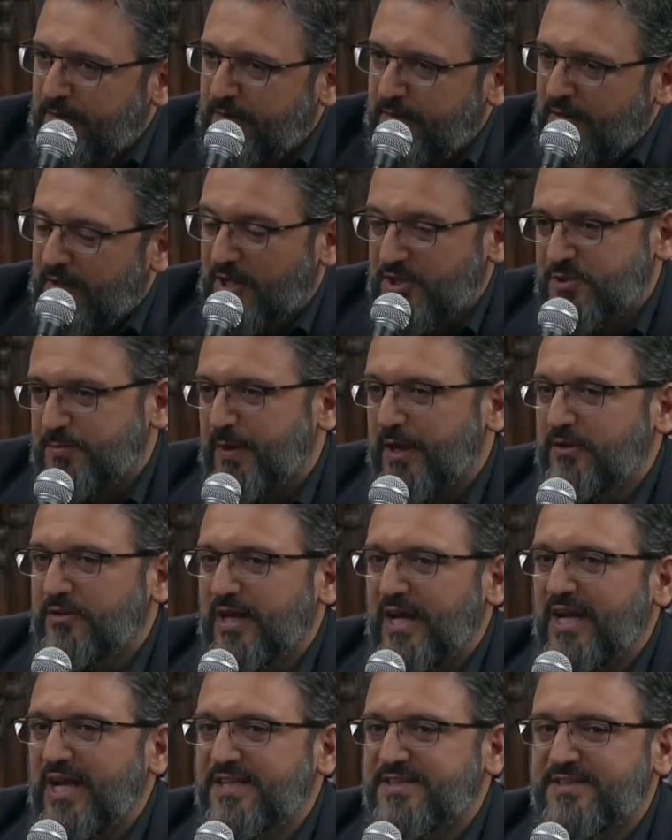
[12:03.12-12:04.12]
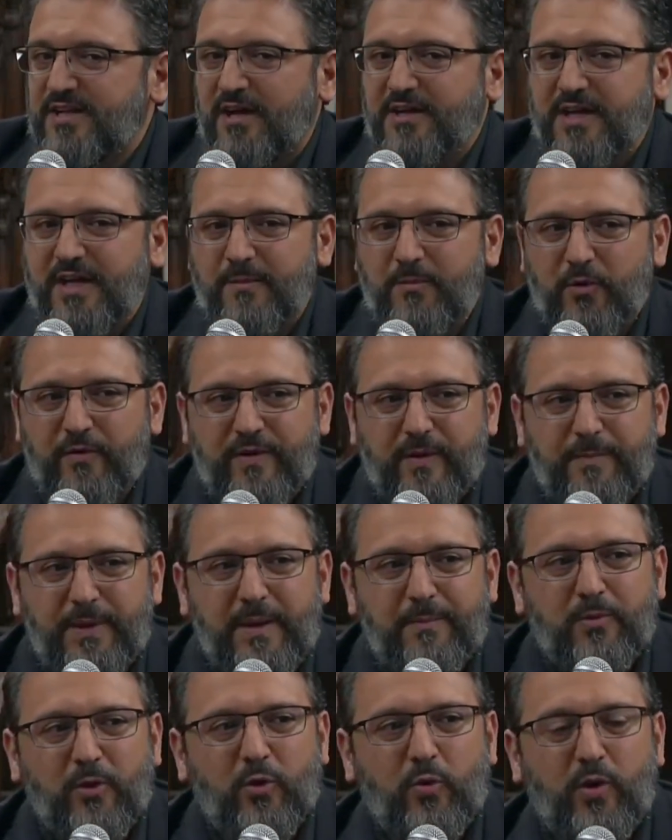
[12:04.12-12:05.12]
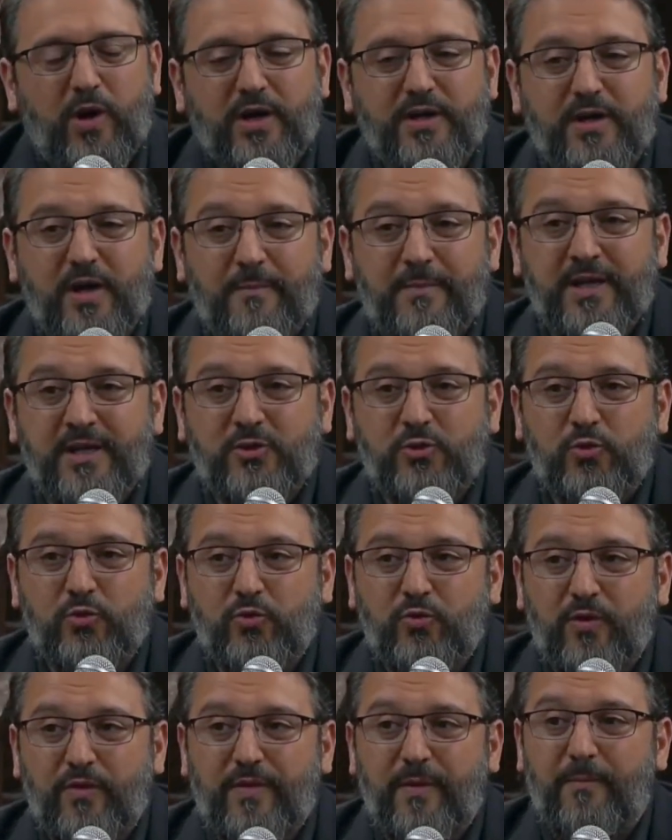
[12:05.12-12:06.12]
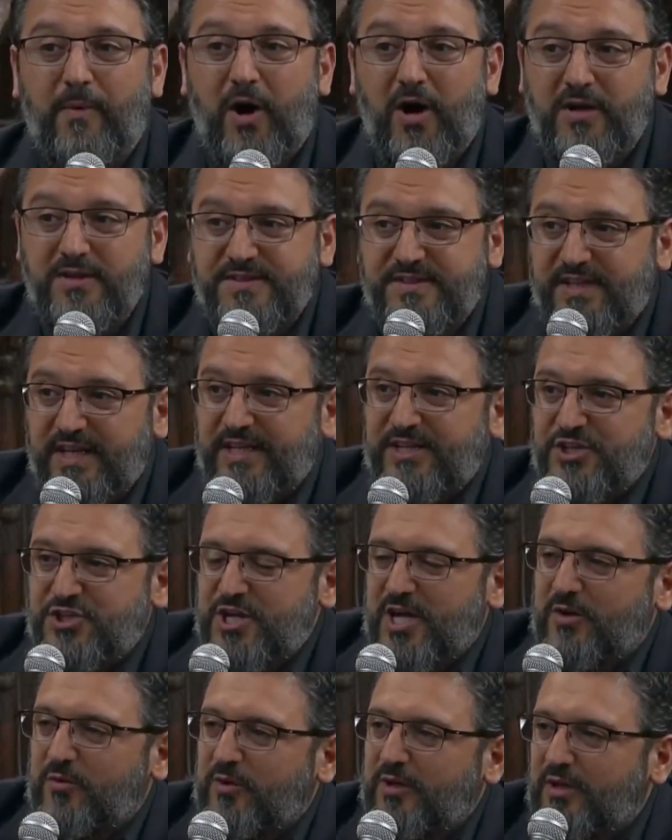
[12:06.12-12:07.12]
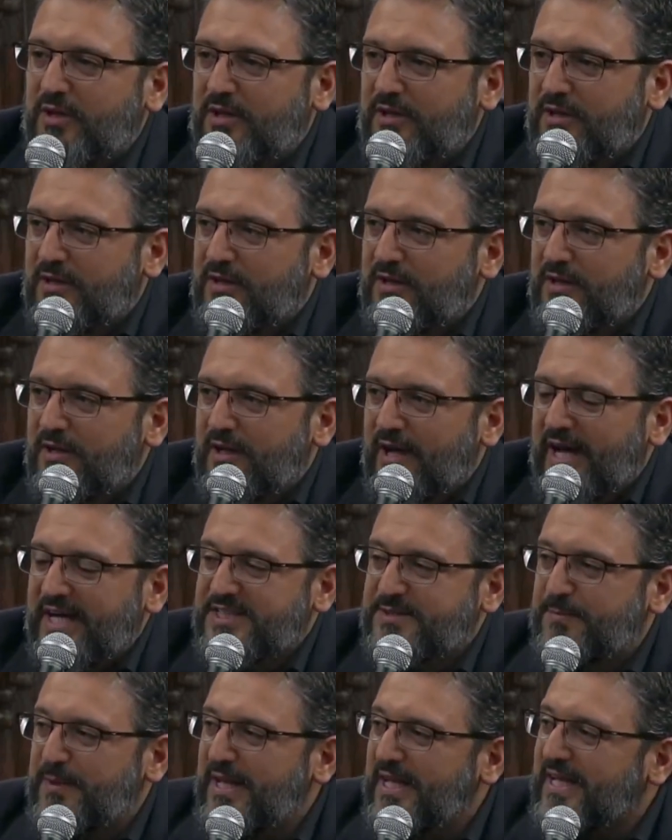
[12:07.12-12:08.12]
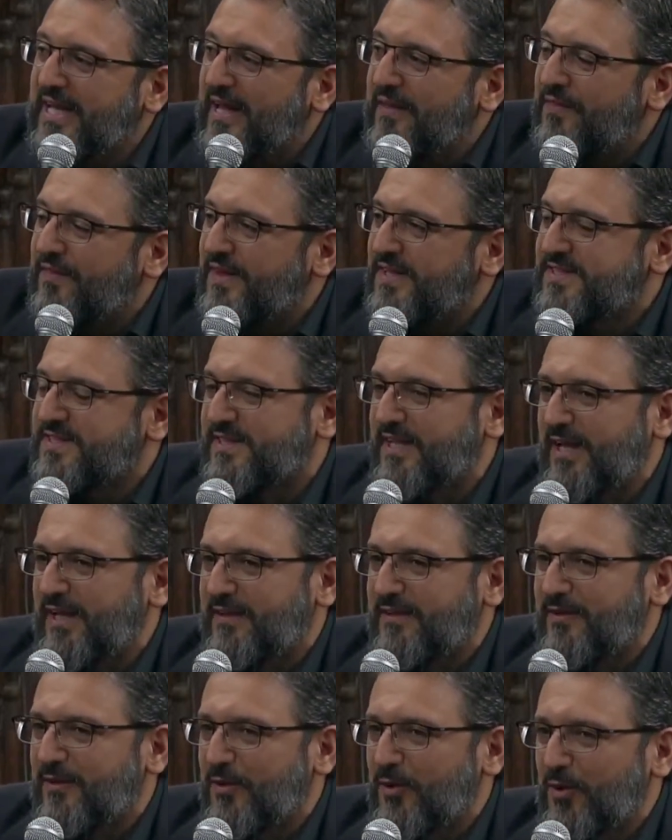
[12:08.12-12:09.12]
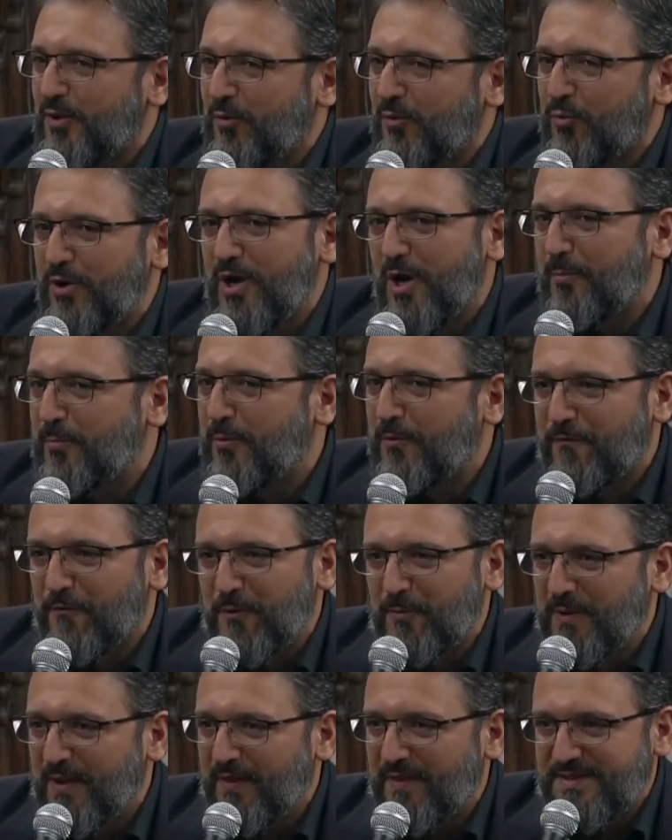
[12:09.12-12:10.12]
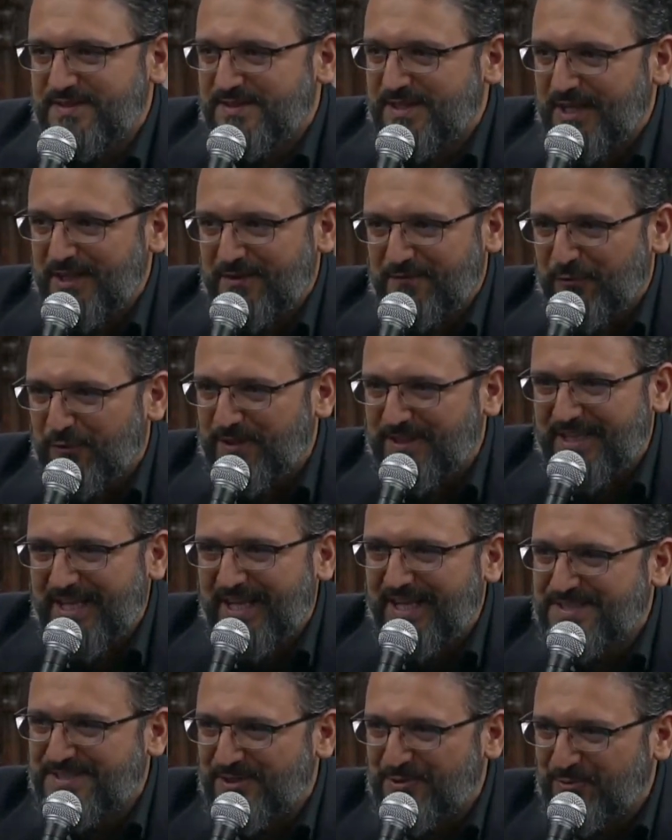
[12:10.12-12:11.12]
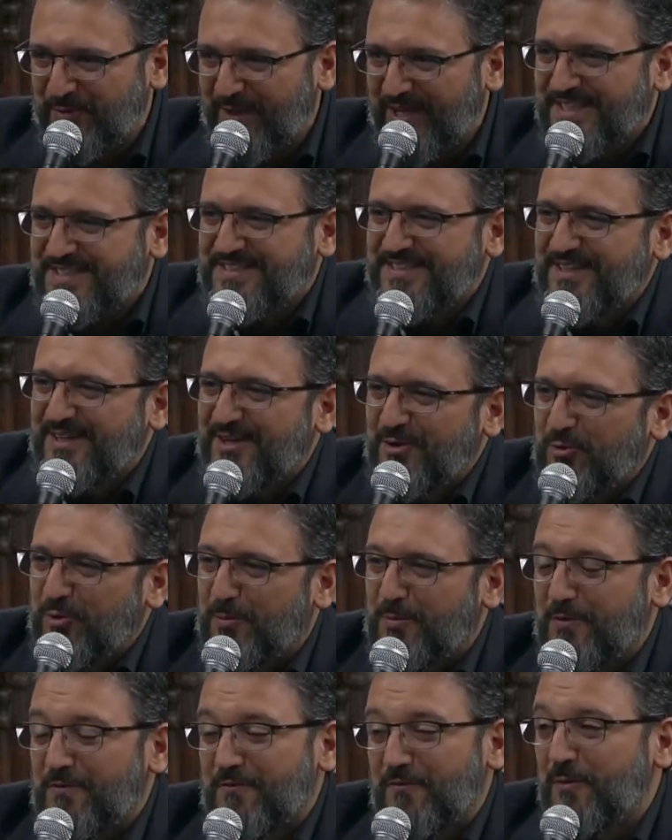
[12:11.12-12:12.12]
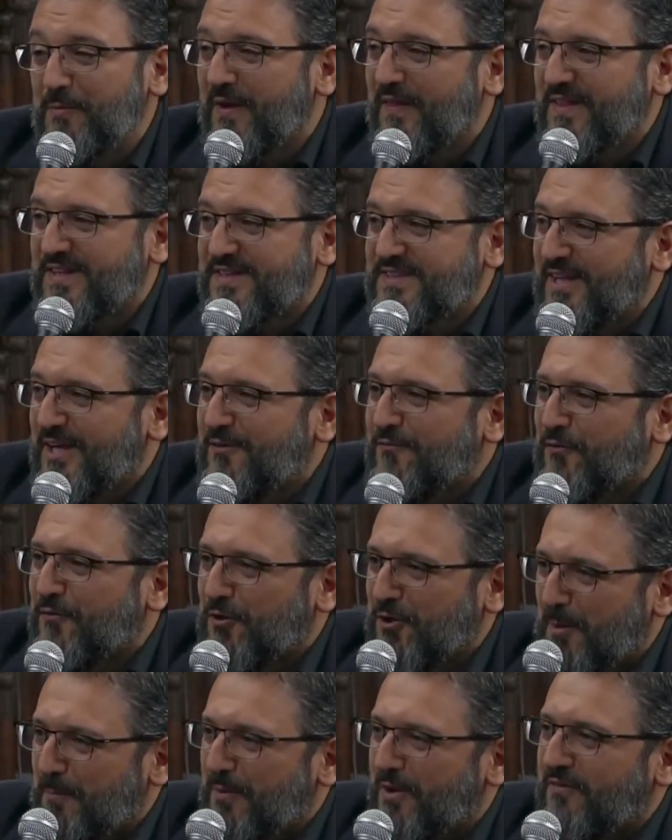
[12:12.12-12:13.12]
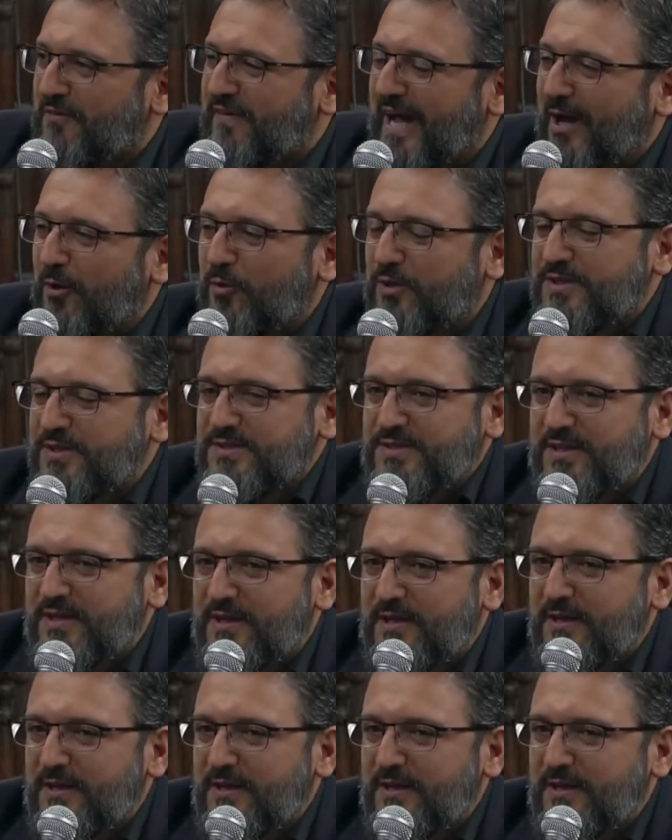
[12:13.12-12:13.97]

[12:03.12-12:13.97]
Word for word: Allah subhanahu wa ta'ala is talking about the people who are coming to the mosque in general as being in this state. We're not performing this state for days and weeks, we're performing this state for a couple of hours.